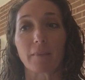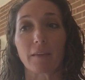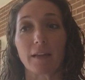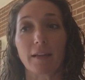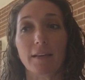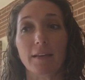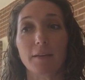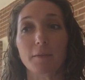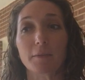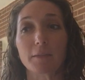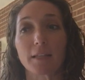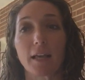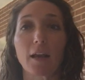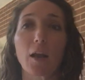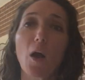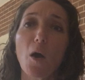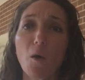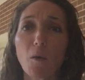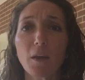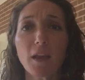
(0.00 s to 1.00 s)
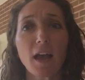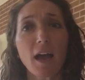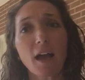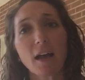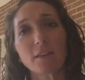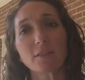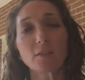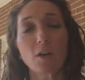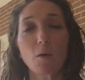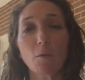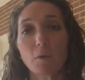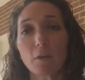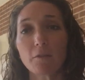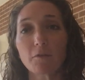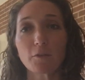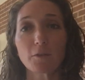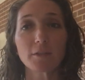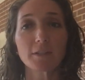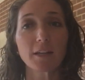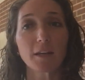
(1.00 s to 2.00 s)
And he was like, oh yeah, I saw one
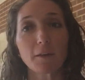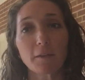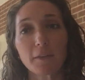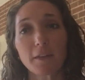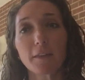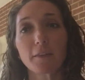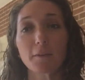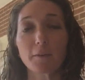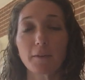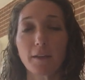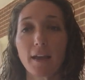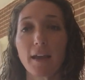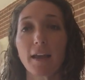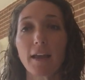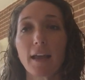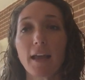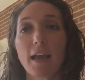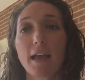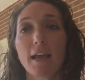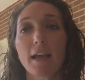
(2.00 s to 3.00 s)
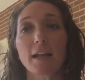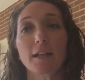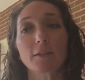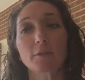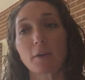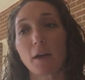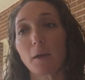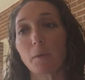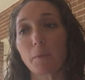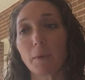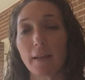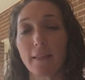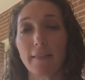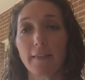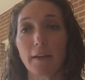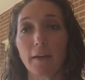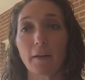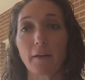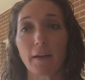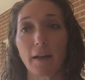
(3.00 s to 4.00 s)
for sale the other day. And so I went in
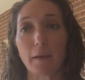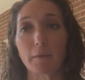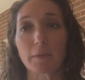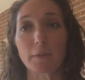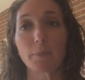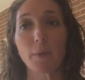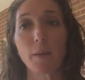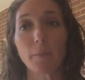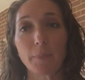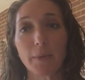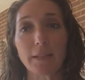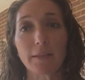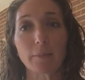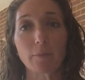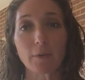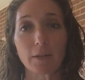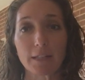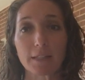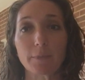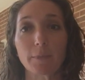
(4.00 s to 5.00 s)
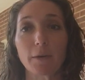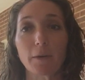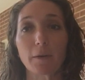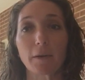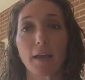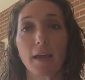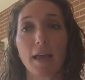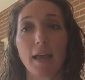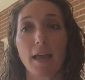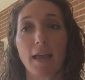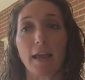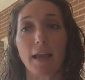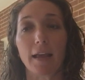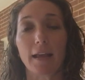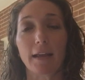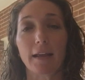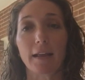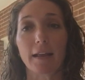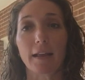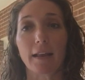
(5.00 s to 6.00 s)
there and I was pumping the breast milk,
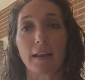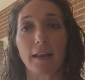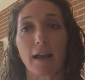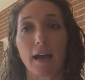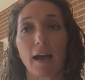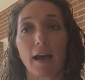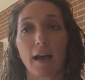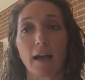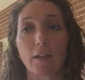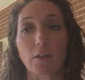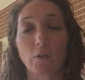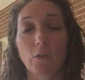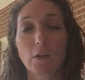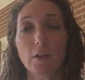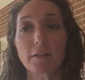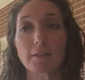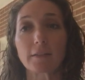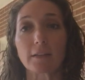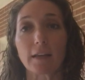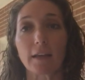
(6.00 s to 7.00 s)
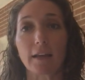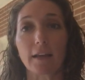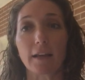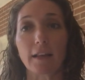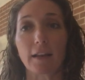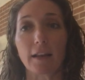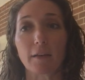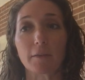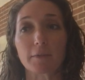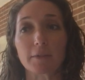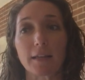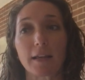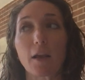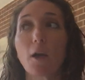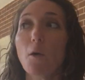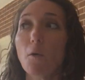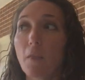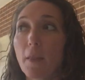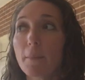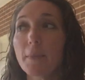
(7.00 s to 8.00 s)
and I looked and I was like,
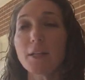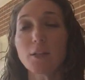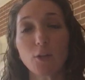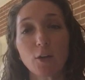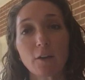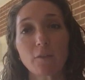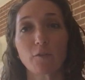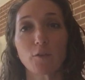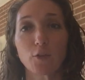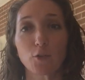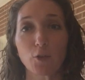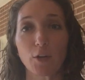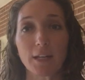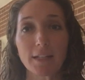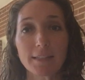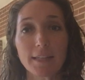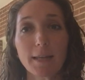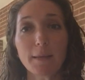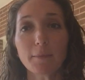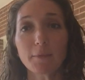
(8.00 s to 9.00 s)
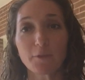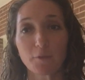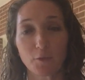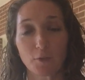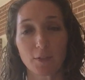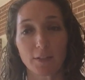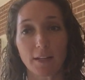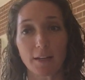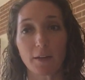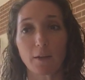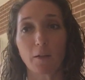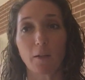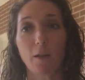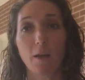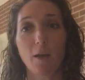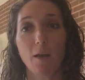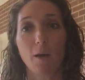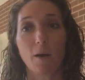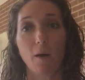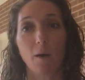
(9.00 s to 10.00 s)
oh, let me look for Trans Ams for sale
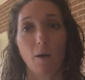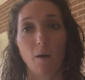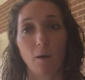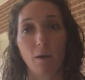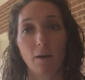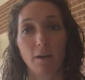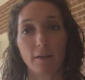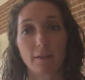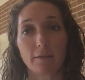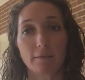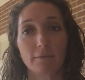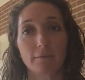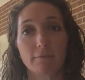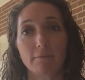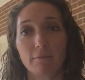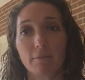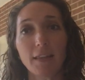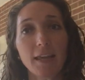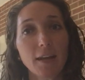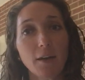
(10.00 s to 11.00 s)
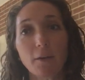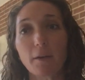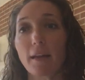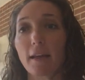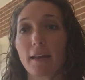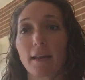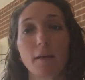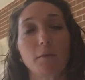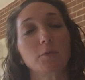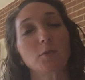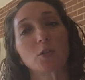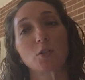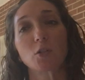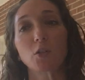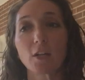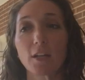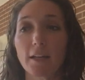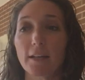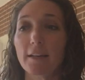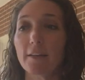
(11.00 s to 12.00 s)
on the internet. I was just
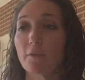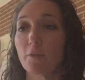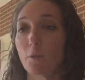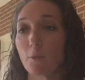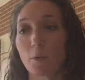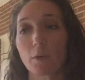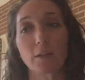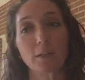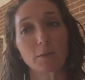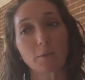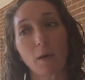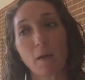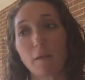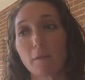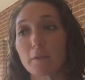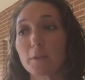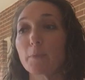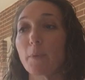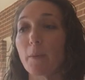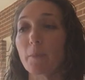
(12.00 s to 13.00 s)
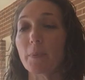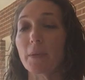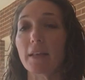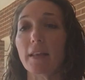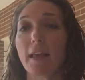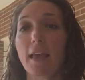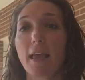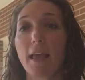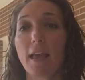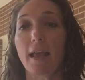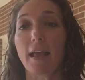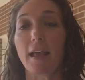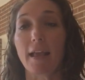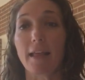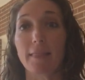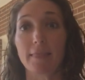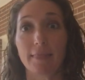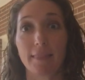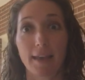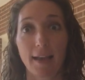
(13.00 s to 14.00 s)
looking at different ones while I was pumping.
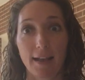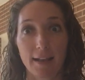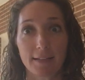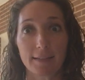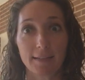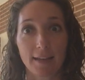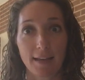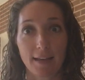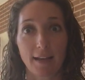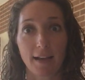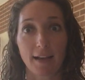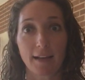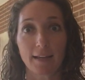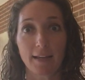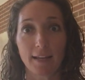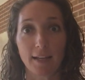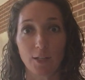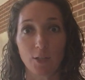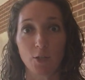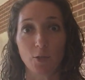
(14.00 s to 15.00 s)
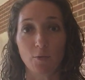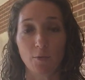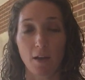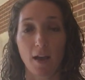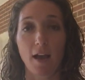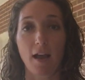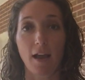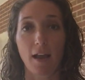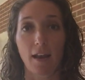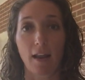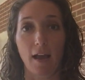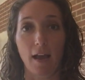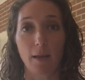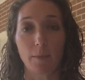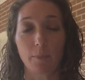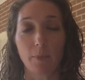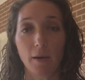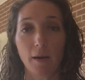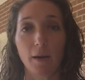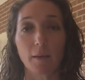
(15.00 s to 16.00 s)
And that day, I kid you not, I
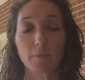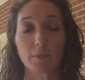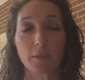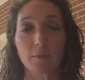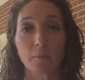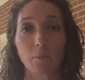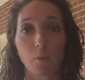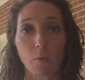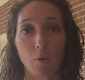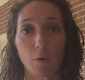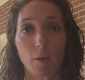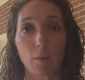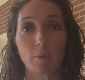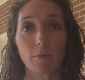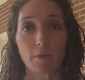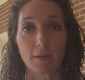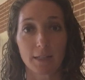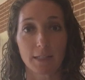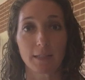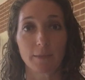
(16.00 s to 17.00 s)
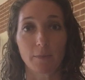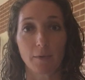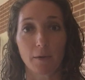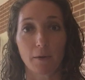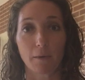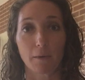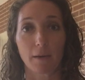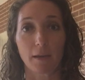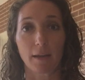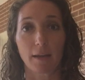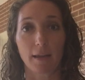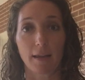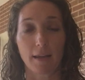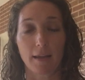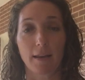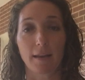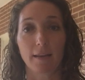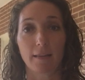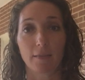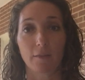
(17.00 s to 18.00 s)
pumped more breast milk
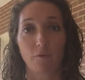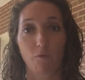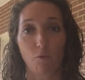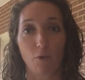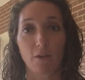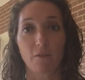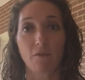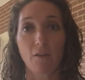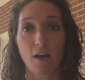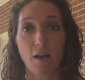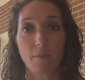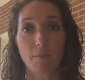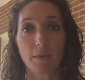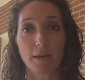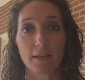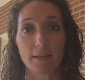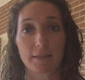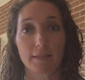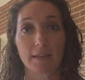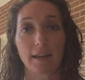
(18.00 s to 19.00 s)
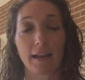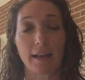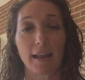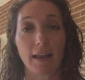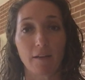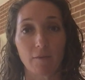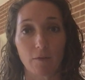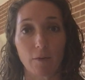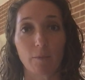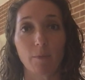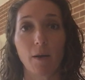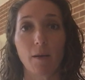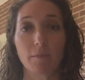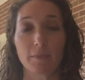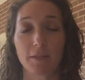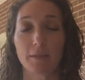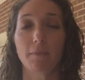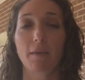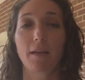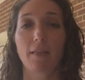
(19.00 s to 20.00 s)
in the 45 minutes than I'd ever
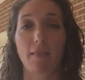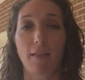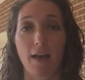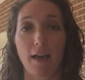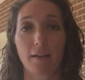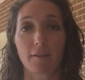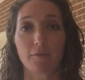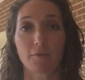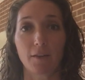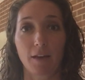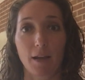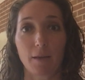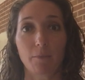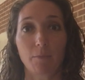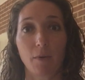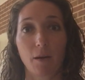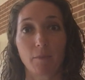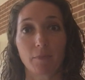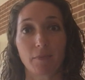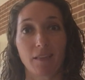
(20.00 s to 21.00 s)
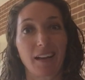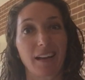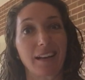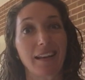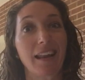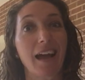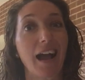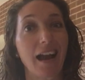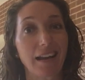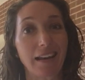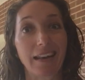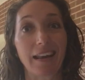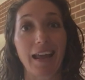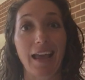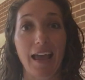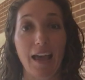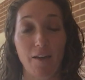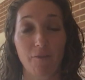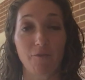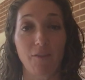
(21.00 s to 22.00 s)
pumped in my life. And I pumped like
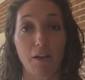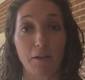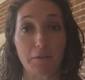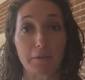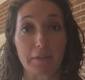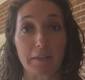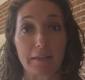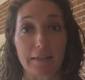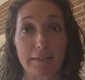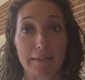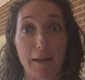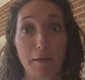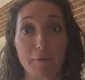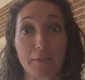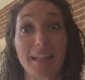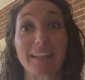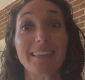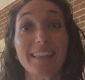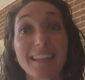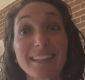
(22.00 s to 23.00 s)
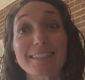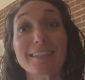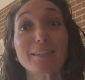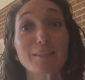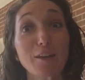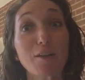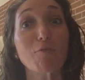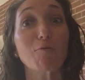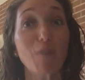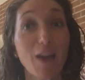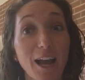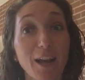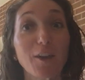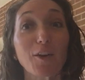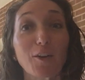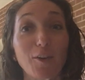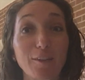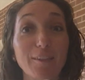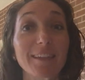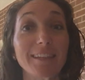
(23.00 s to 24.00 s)
9.5 ounces. And I was like, this is a
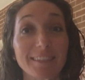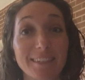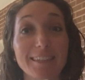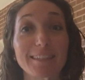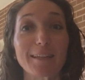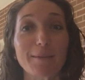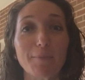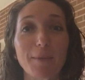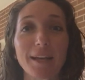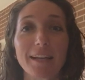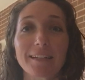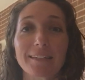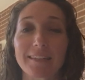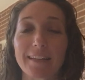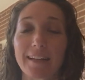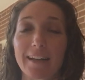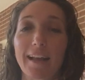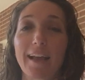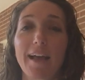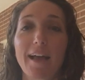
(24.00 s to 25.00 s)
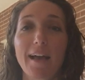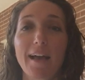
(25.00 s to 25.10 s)
record, this is amazing.